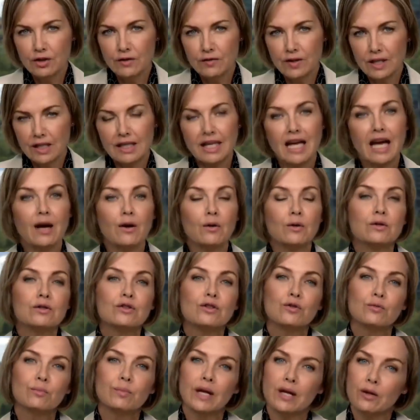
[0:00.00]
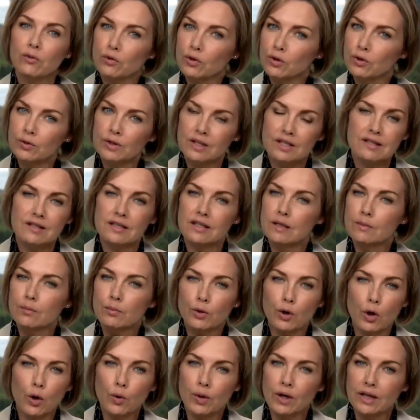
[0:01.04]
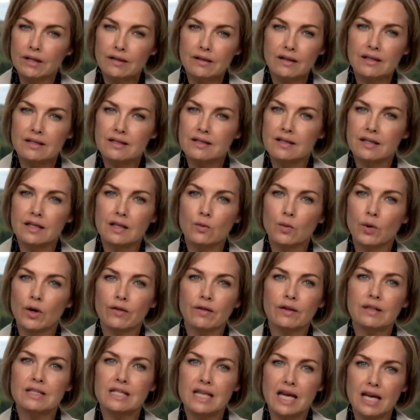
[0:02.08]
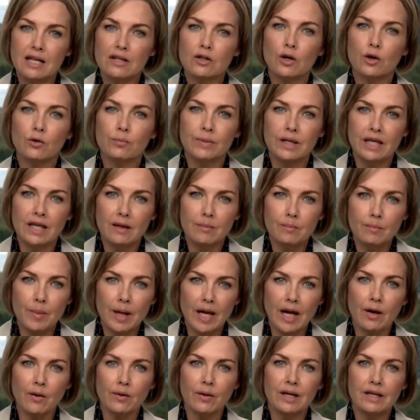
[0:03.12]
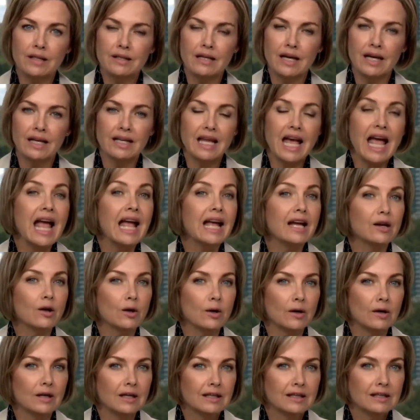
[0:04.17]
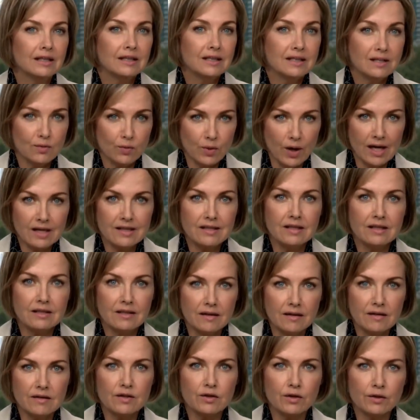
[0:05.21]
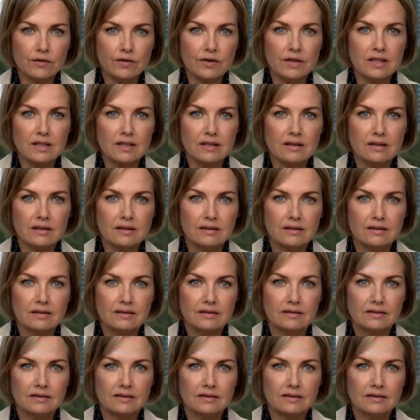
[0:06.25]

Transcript: Shifting now to Beirut, a city broken, a city where the dead are being buried, and anger is rising to the surface.